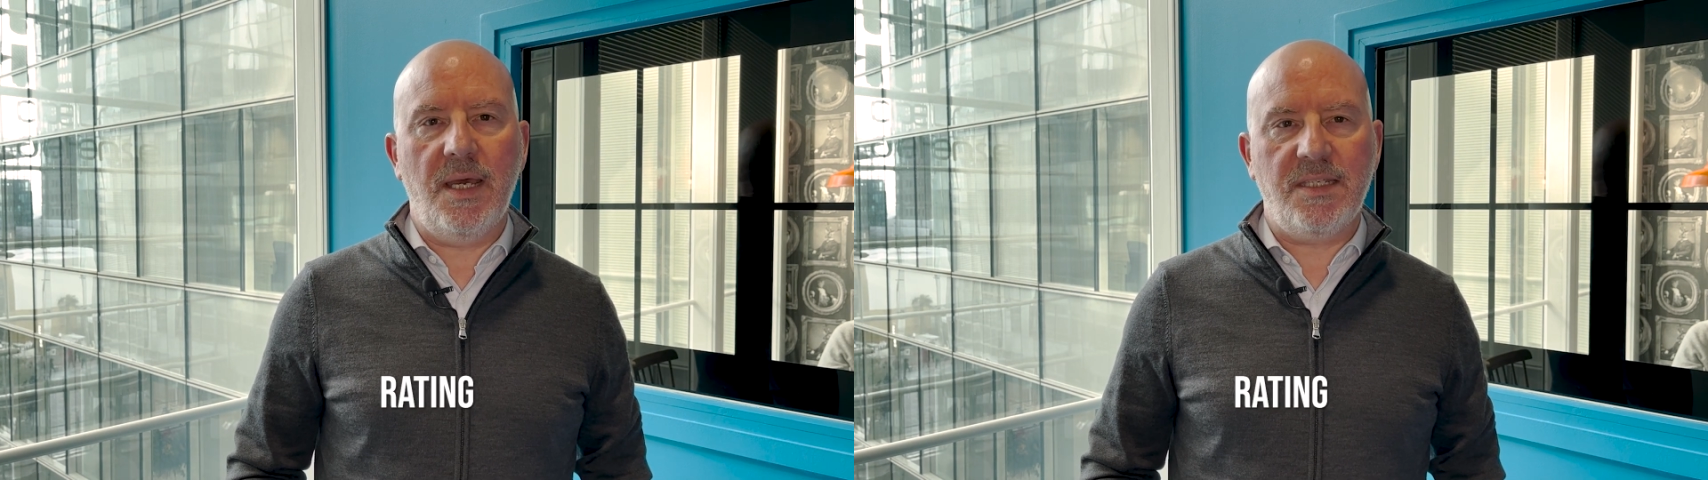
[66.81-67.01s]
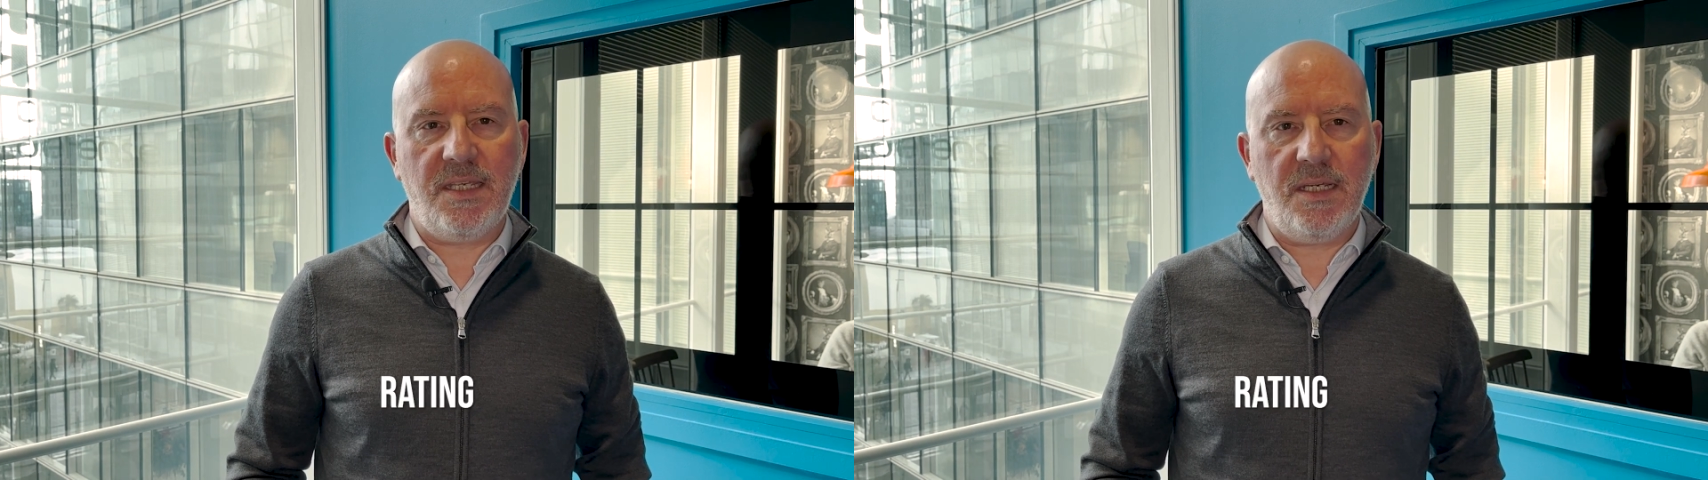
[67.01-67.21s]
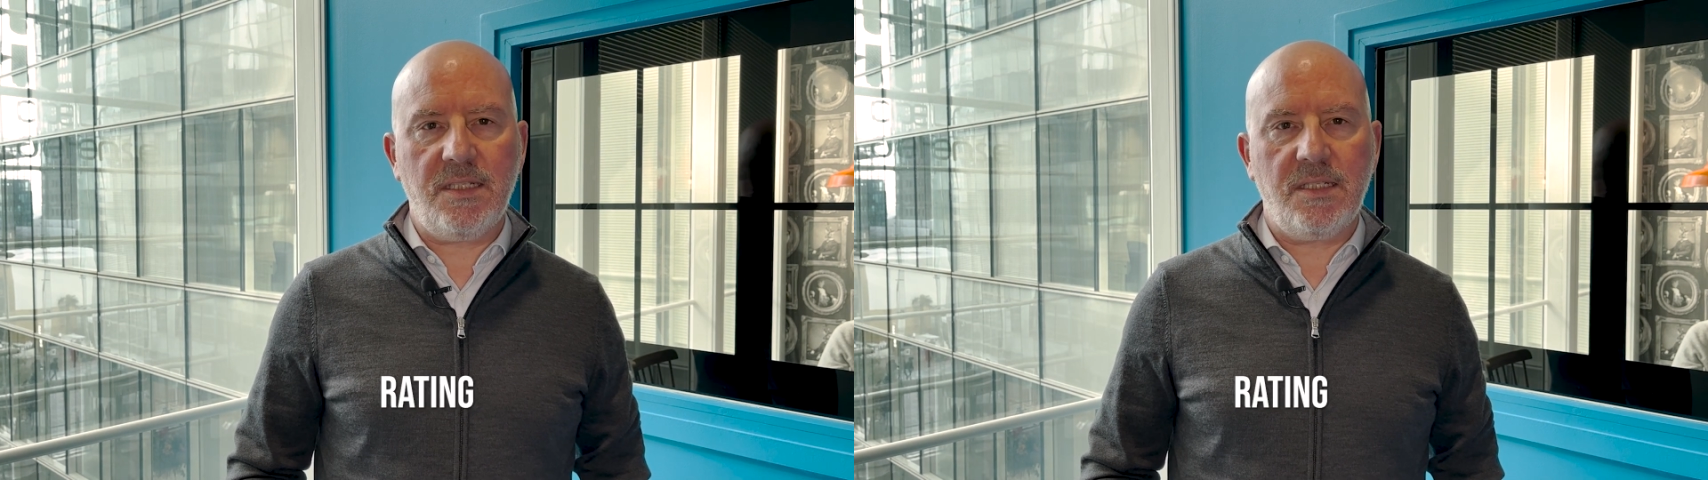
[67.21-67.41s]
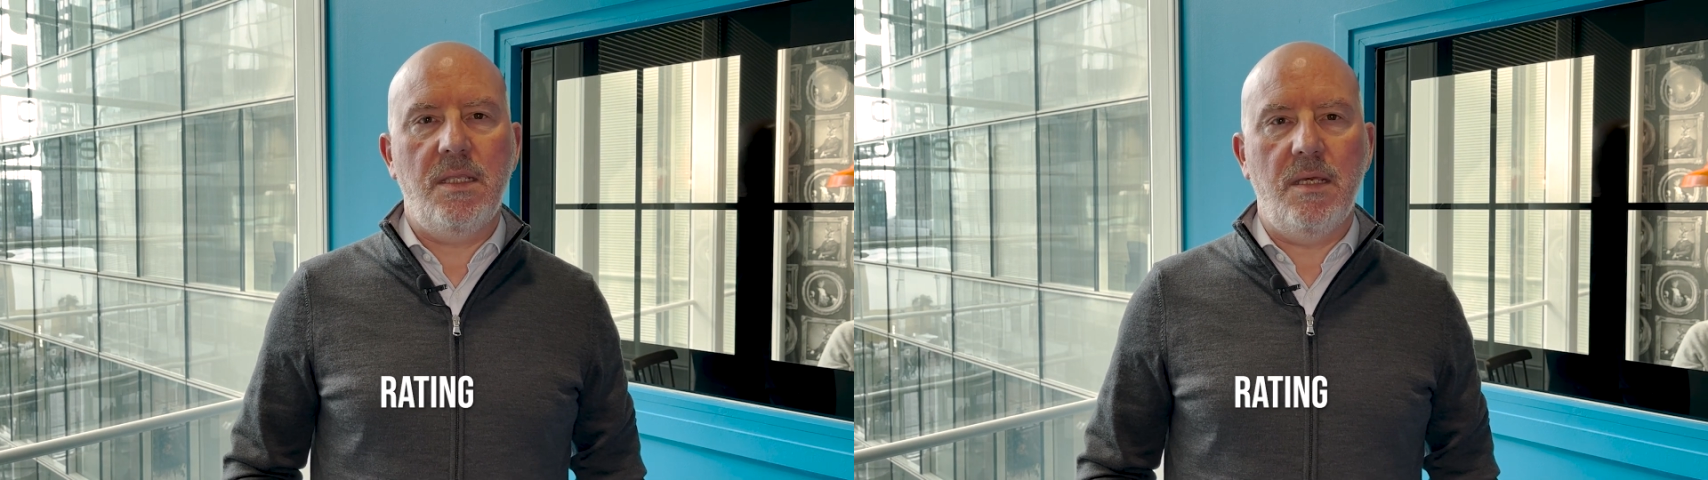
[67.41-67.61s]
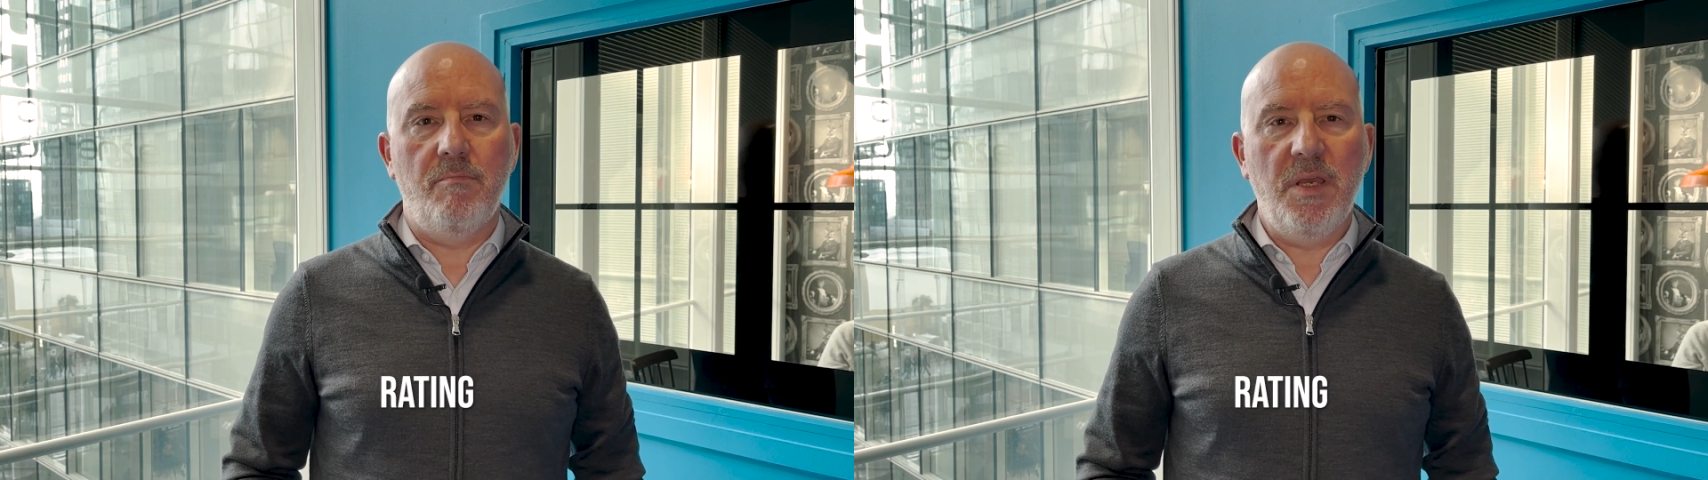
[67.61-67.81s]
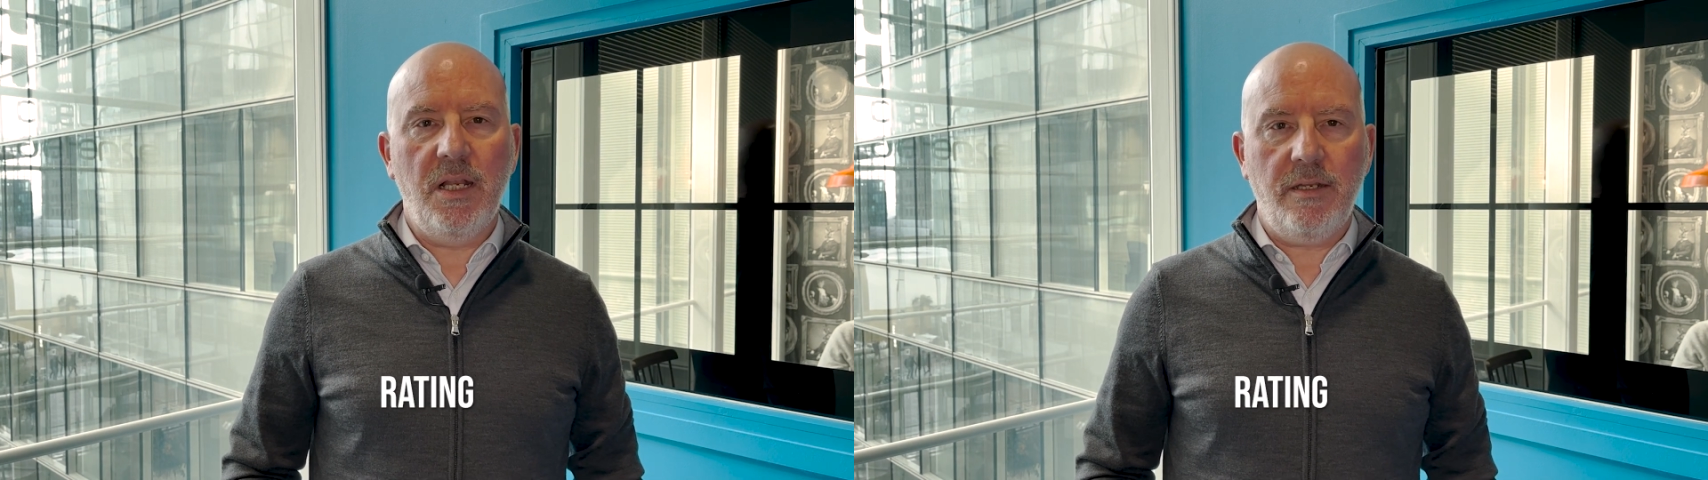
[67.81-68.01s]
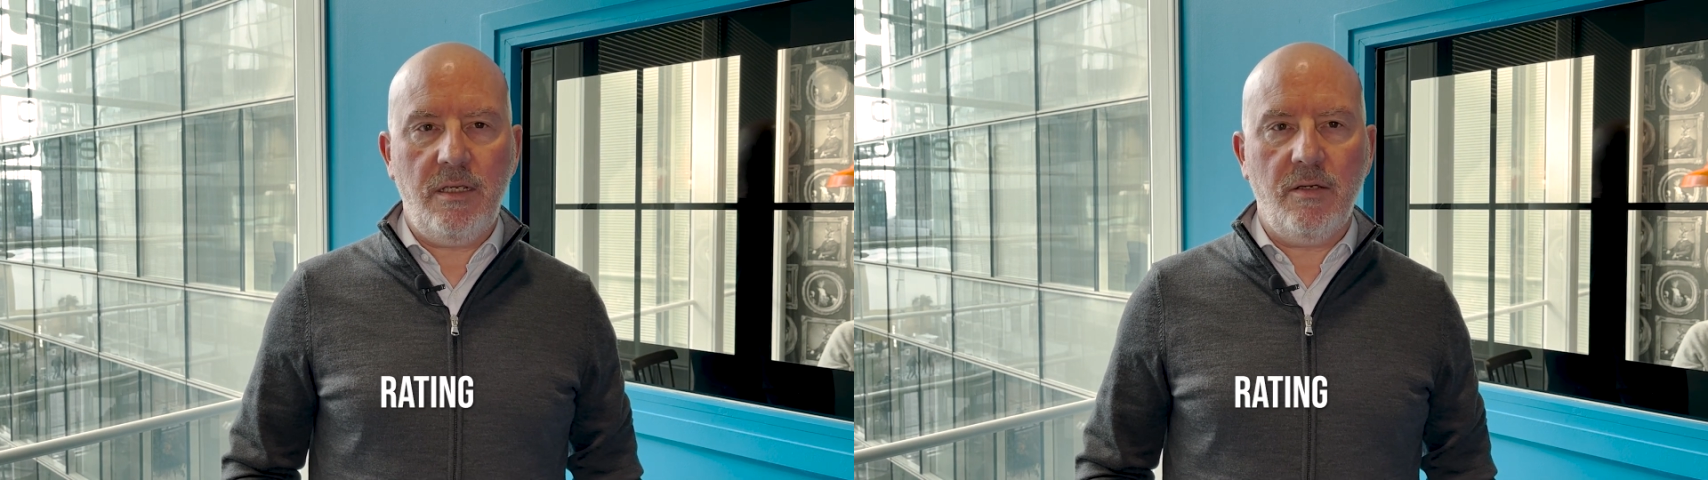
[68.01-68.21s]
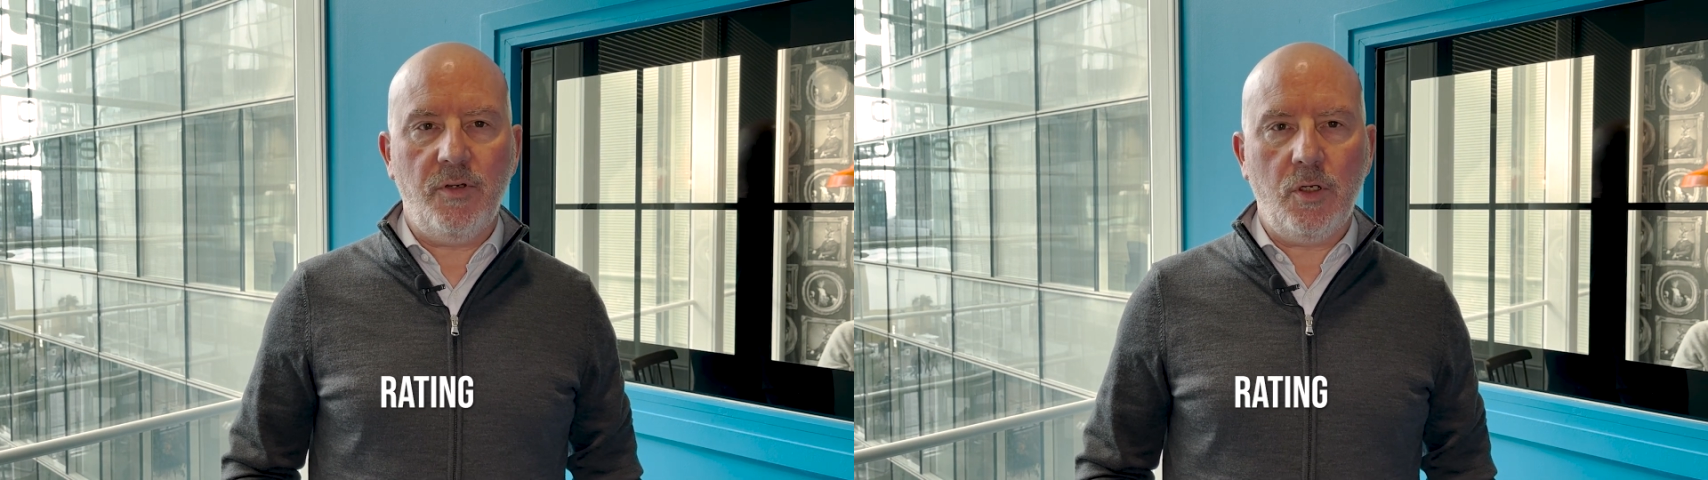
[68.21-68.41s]
assess the
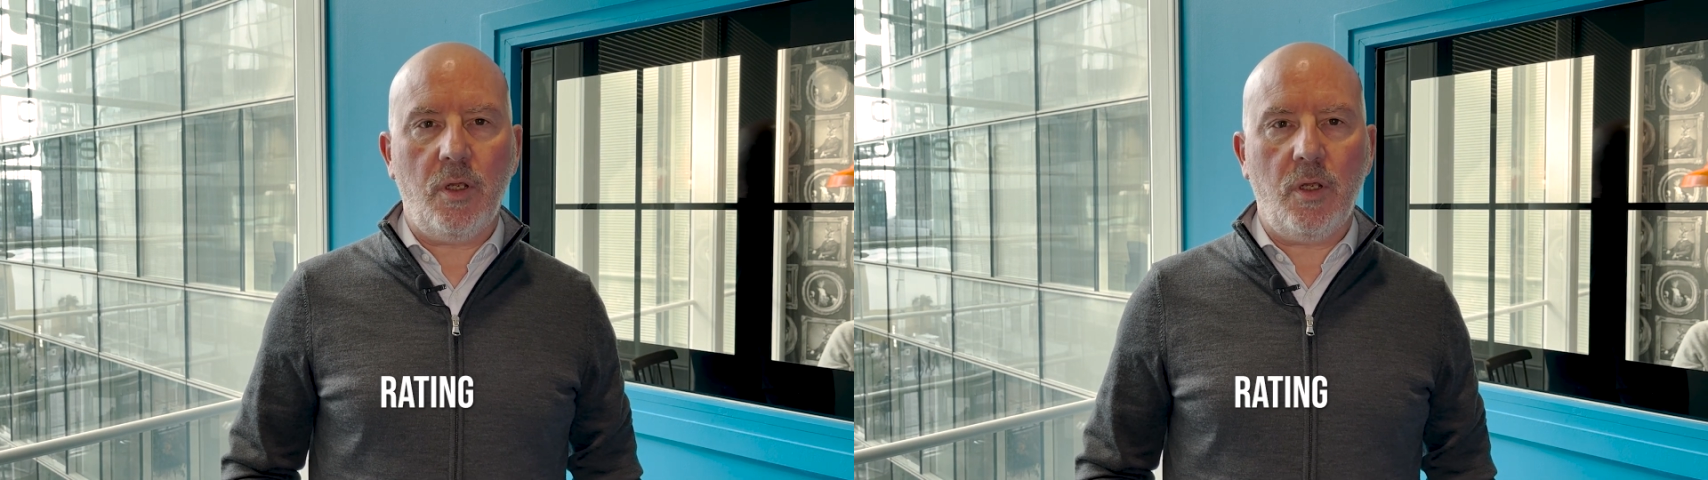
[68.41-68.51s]
ability of an